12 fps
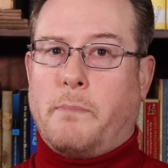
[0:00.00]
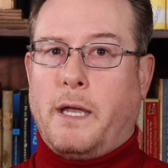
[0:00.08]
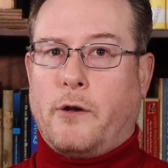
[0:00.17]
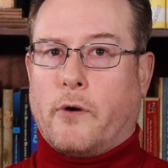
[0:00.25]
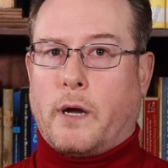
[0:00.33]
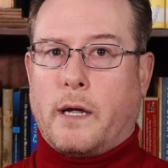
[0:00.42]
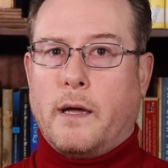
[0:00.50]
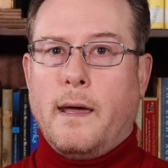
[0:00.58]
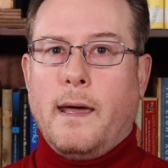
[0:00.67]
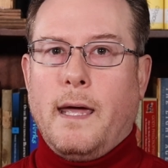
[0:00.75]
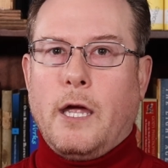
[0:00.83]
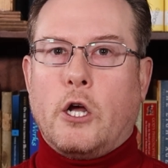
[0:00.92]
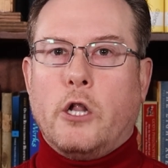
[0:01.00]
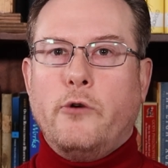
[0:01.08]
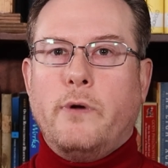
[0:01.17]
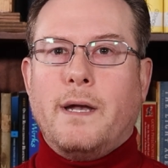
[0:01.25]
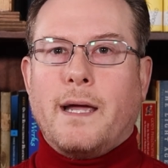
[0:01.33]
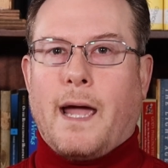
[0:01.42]
Pingree,
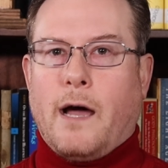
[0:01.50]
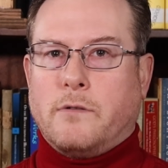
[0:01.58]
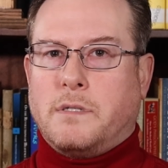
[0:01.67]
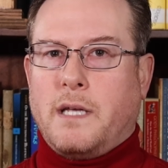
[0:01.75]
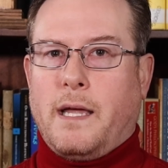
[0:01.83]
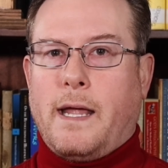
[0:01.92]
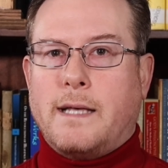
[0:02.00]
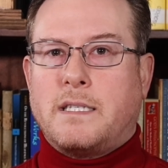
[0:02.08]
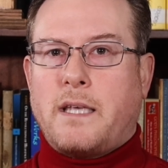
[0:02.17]
included accounts in his